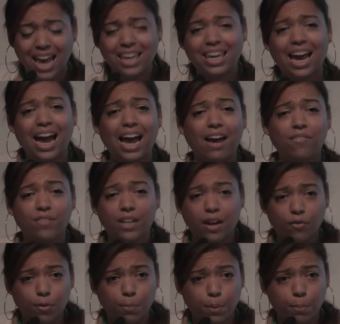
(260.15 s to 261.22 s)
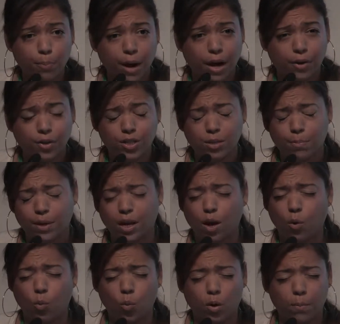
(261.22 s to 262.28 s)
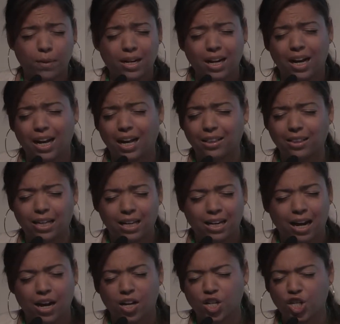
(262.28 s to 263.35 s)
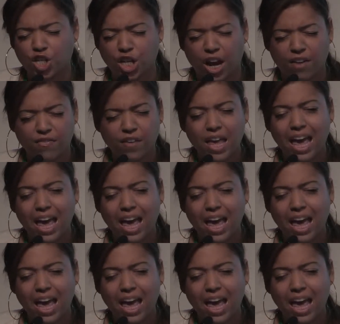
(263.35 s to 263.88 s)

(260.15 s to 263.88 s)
yet I have never been prouder to be a woman, a Latina, a chef,